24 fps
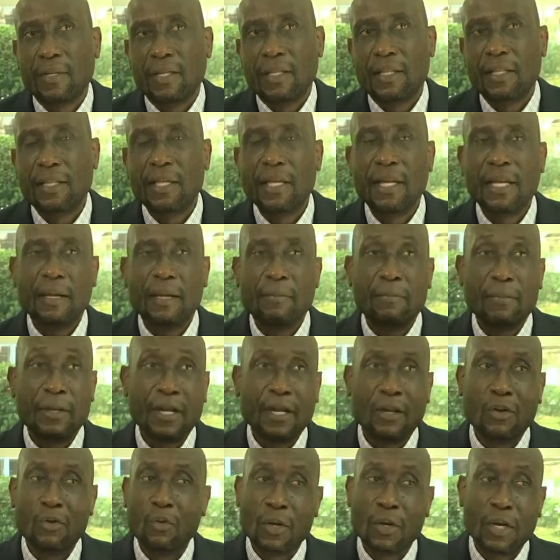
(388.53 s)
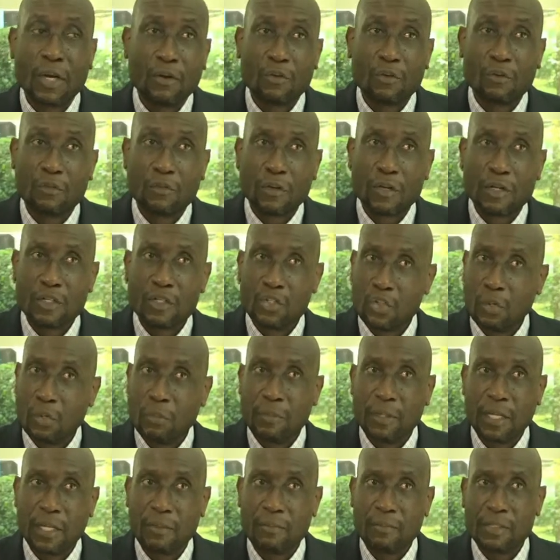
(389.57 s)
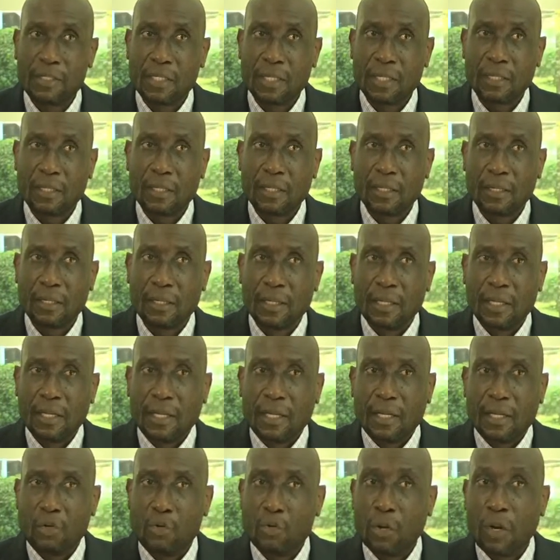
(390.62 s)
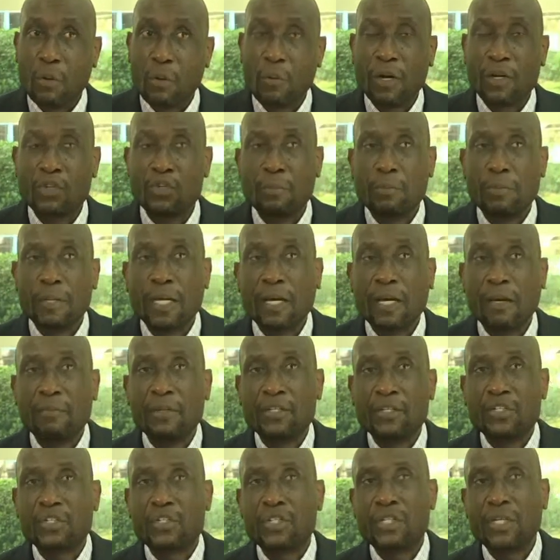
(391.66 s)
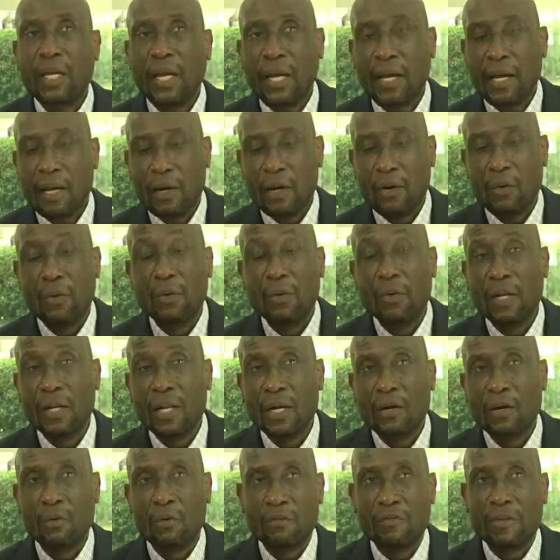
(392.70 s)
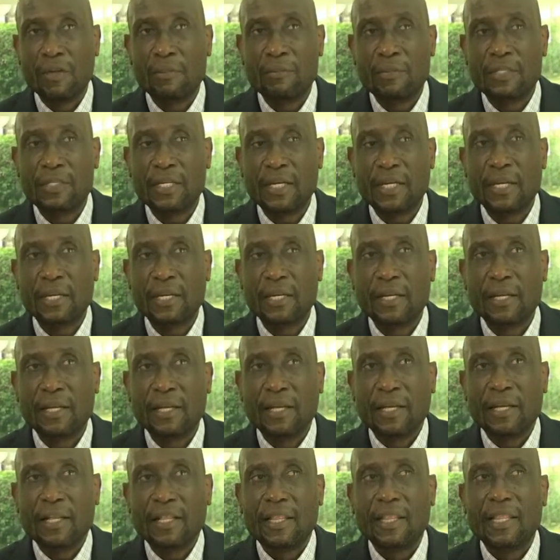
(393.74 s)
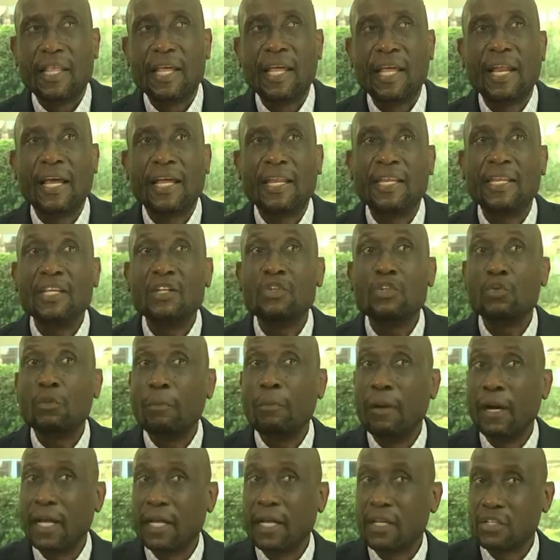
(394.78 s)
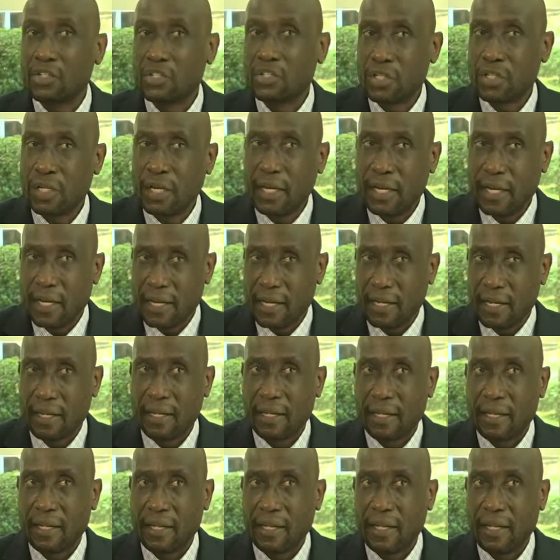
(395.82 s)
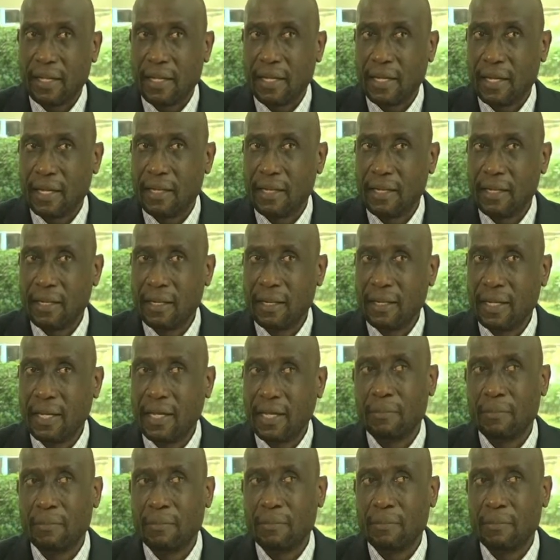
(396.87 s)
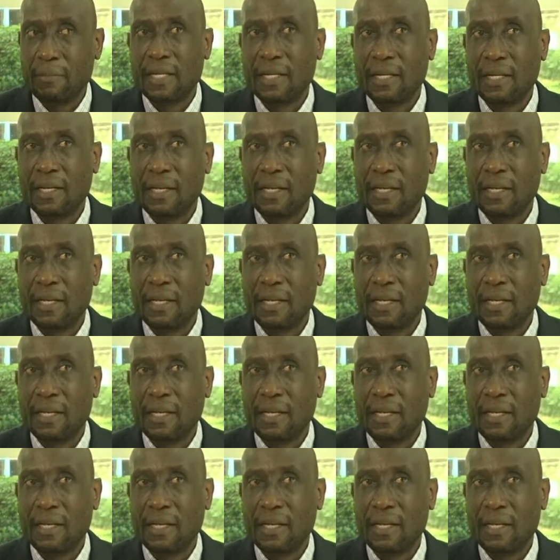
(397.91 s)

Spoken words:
Then I better look out for a job in MTN. Do I want to become a shareholder of MTN? Then I need to buy a share in MTN.